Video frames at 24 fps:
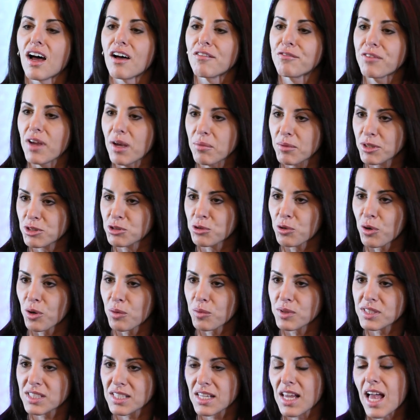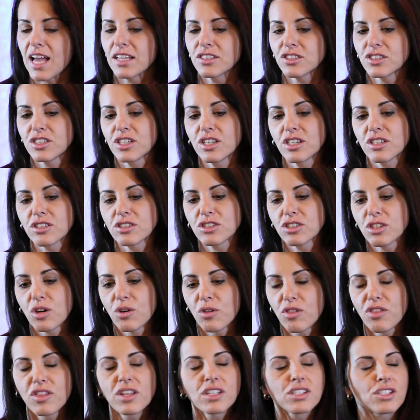Family Tour was last year. So
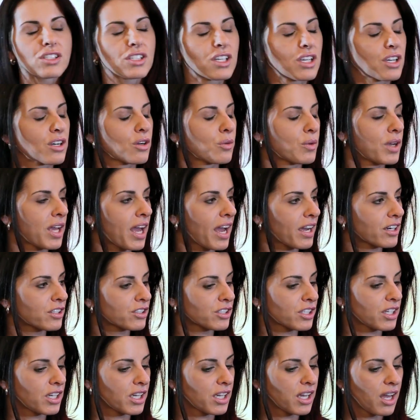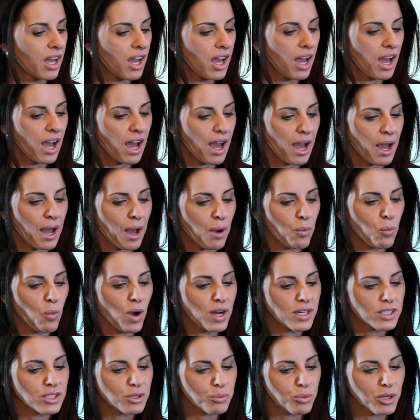this year we actually
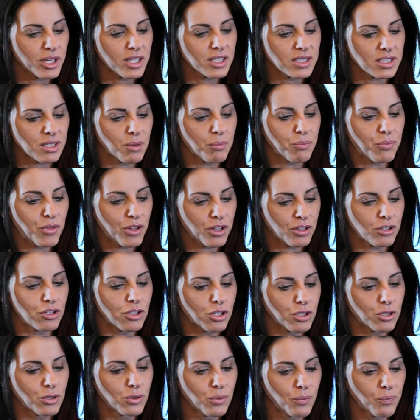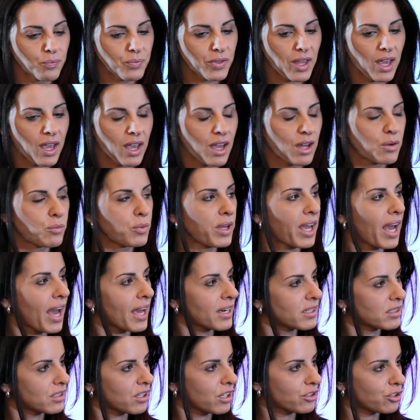wanted to bring something new, and we
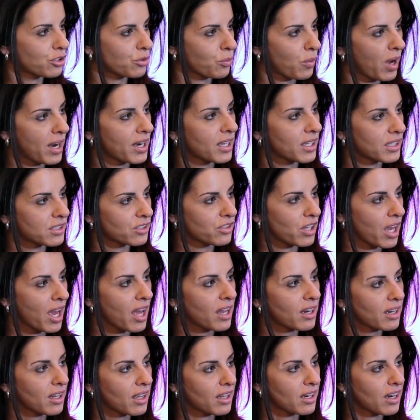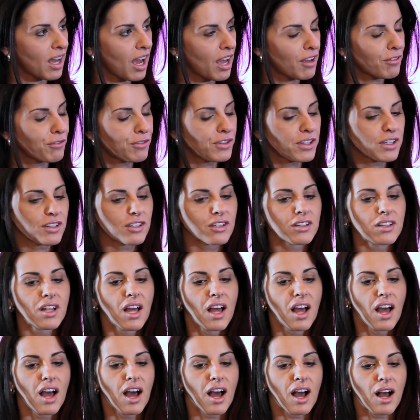hadn't touched weddings yet. And I feel,
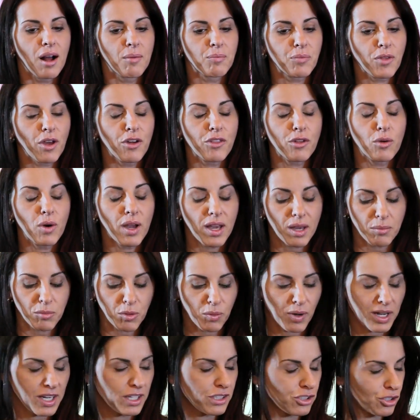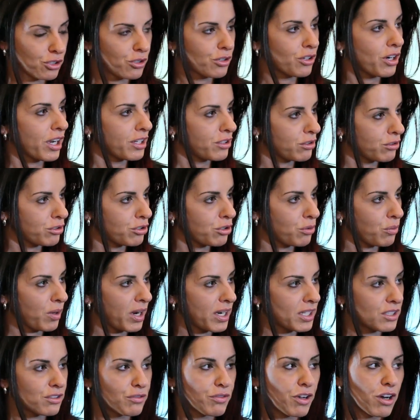although I am a wedding shooter, I do shoot
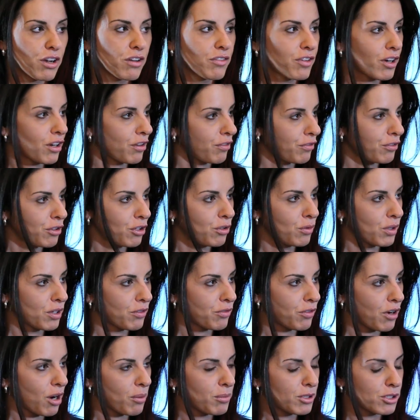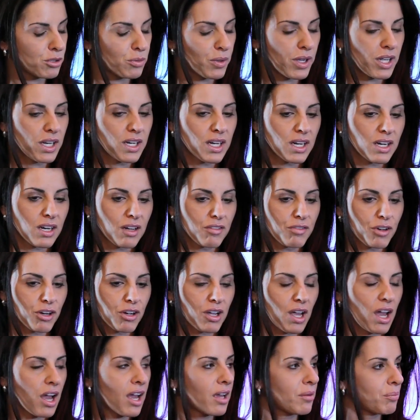weddings very, very few and far between and a
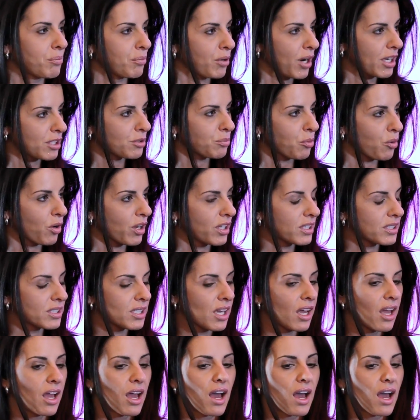very high price point.